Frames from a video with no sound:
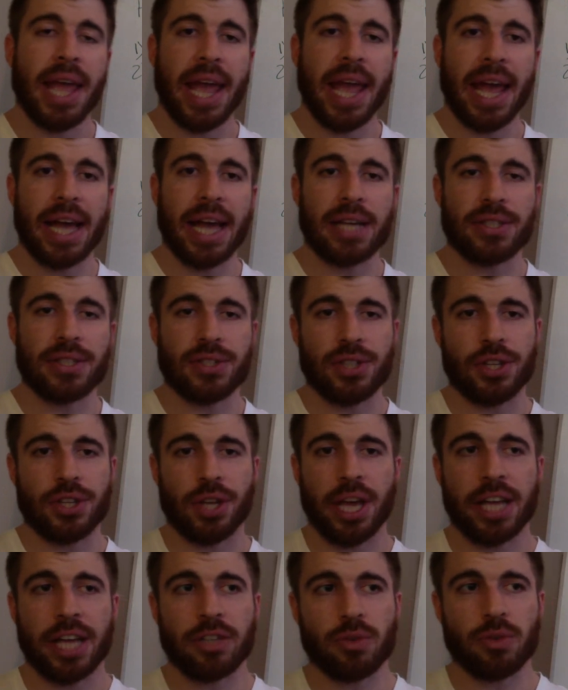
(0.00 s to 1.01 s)
as
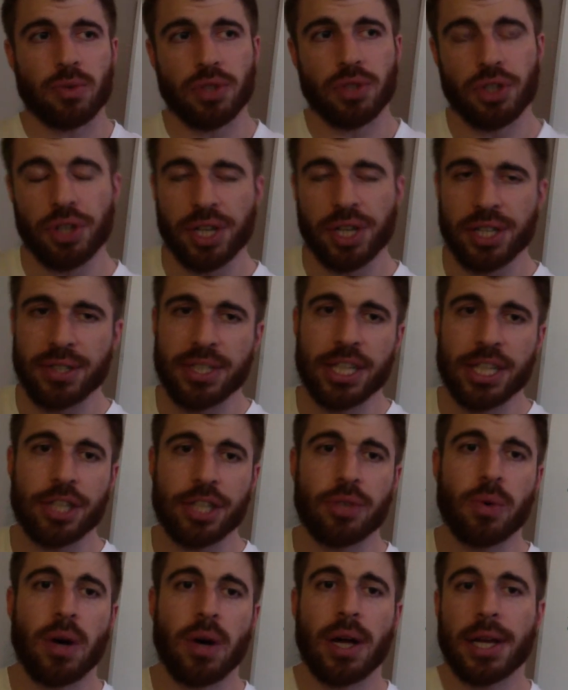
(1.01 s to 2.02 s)
the as you
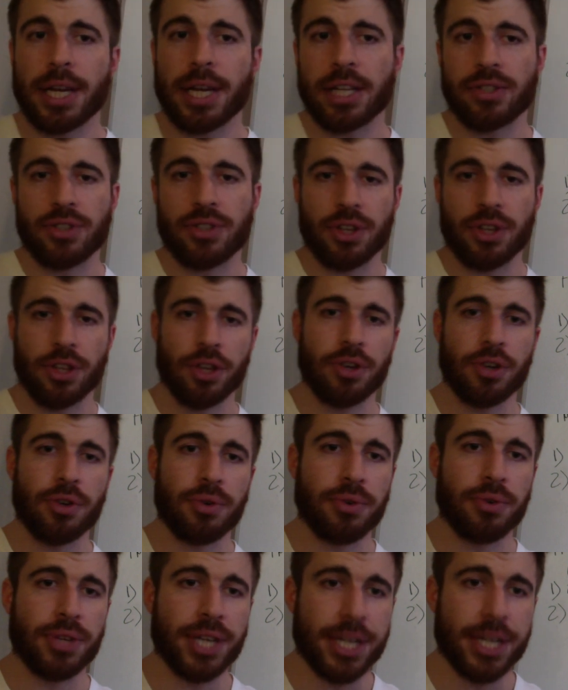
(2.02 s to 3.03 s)
continue on into the
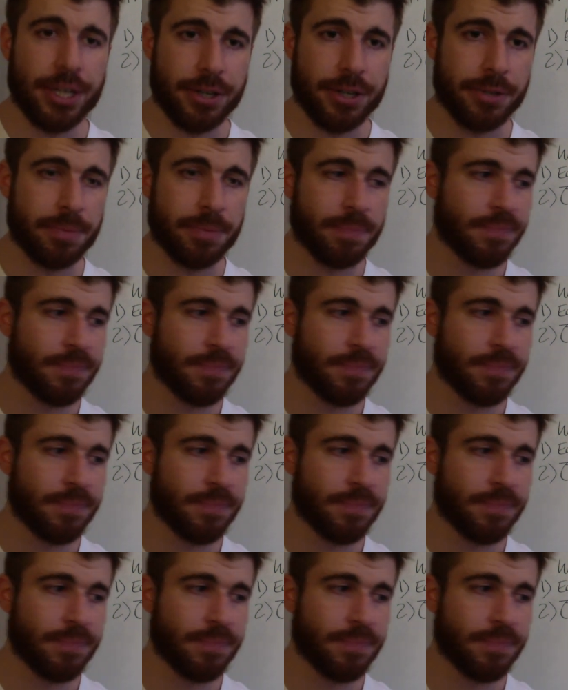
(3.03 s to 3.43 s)
new year,